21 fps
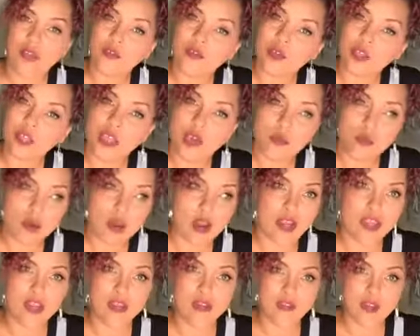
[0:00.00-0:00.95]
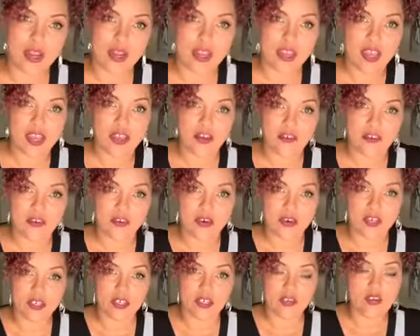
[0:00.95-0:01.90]
I really want you and I can't
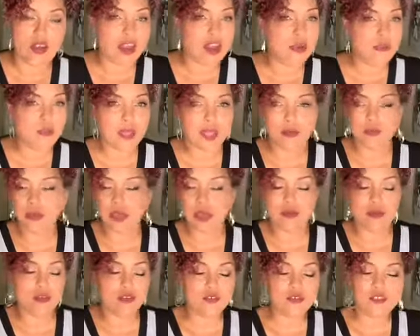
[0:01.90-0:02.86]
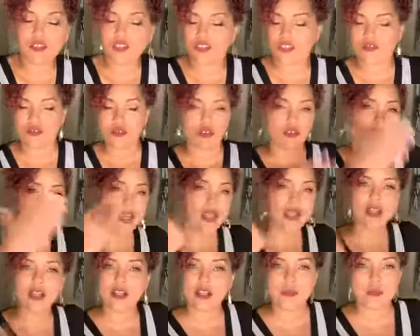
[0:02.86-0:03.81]
afford you. And I'm like, baby, you just stroked the
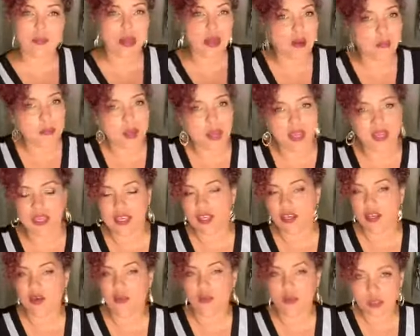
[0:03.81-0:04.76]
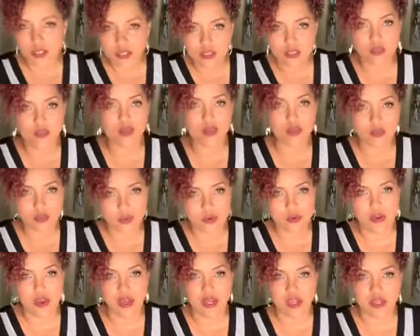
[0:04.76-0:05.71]
hell up out of my ego. What do you
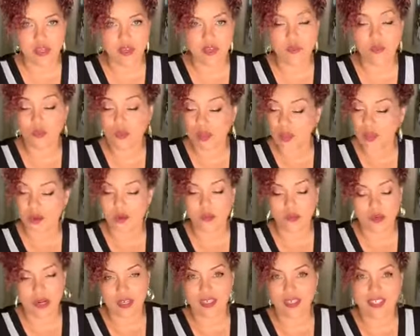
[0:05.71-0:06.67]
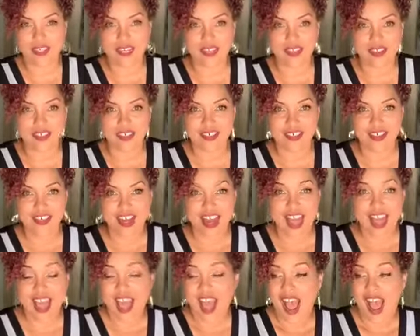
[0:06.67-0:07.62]
want? We gonna work together.
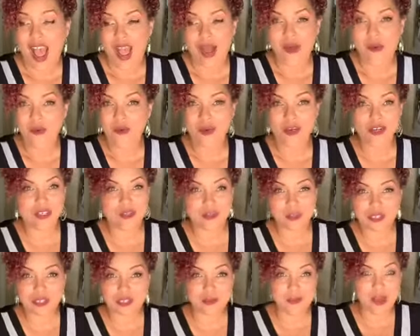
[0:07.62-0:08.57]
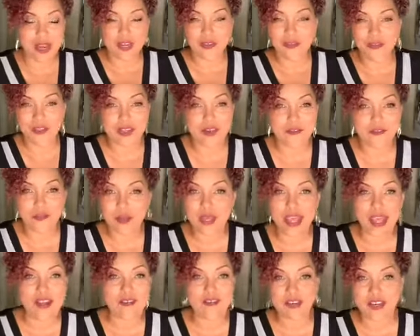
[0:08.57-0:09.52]
I work with somebody who loves
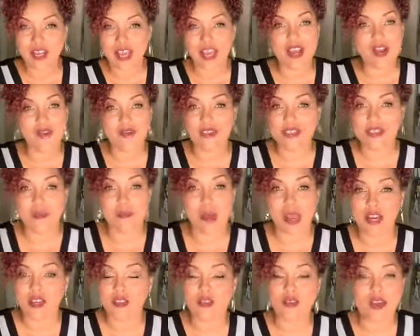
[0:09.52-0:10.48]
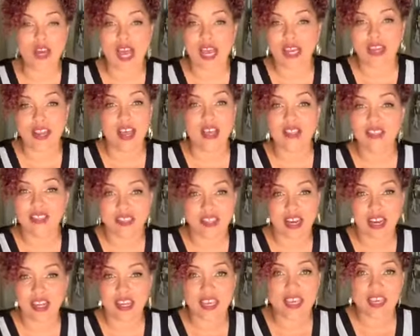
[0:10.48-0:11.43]
me every day over somebody who got
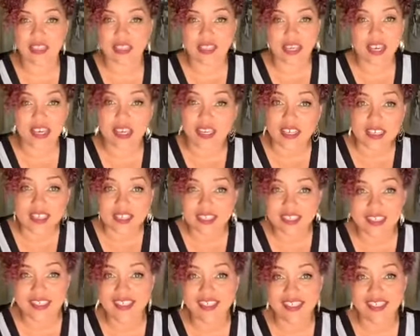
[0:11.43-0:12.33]
dollars that I can't stand.